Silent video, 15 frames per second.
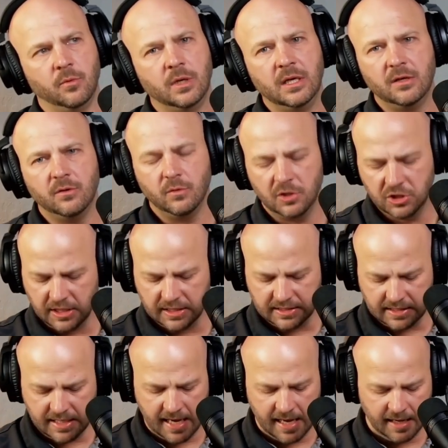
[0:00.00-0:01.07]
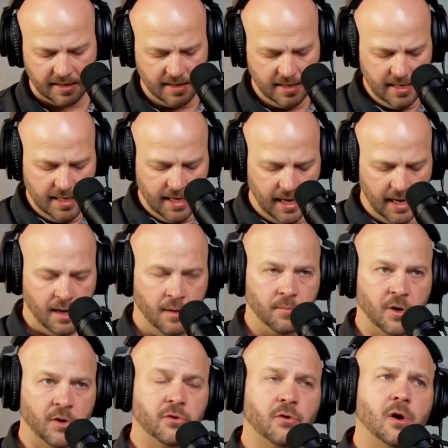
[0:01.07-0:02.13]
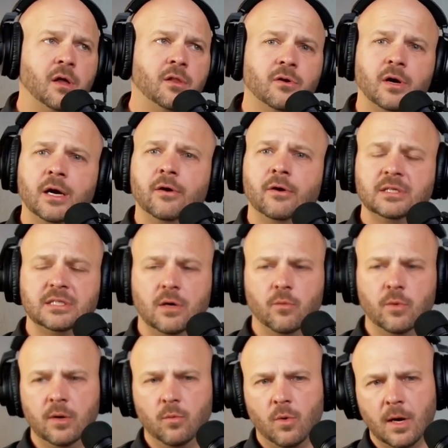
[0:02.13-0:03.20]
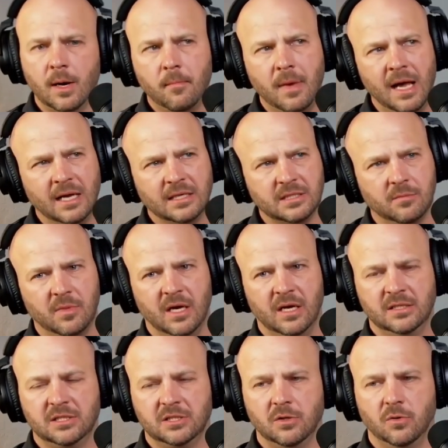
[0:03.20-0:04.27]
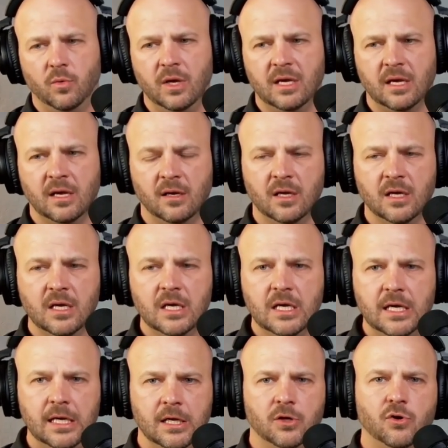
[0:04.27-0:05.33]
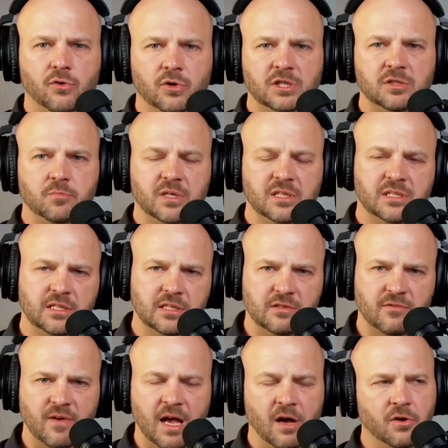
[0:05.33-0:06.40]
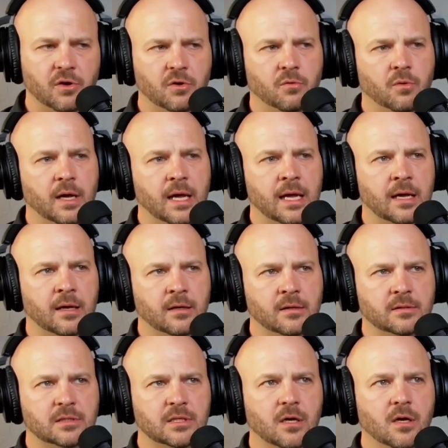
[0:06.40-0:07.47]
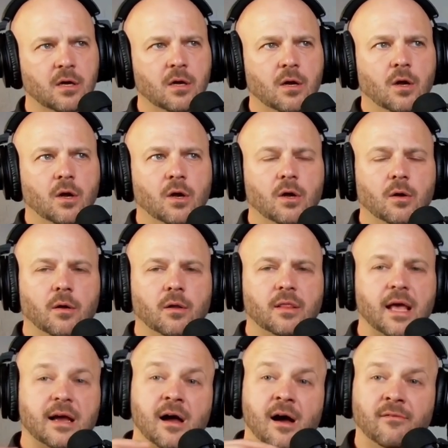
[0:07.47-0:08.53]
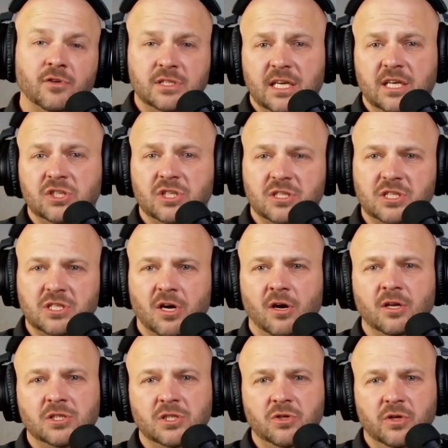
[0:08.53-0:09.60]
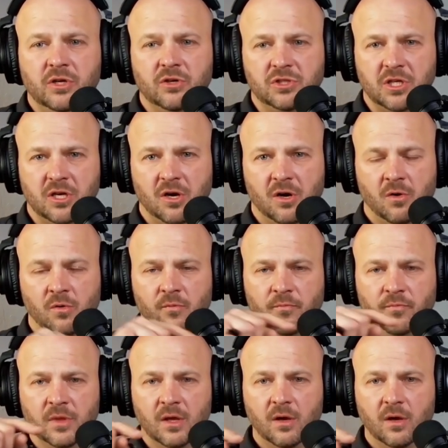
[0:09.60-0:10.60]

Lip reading: Do we need to adjust that? Are there other areas that we want to maximize so we can increase business value? And that conversation started 2 years ago.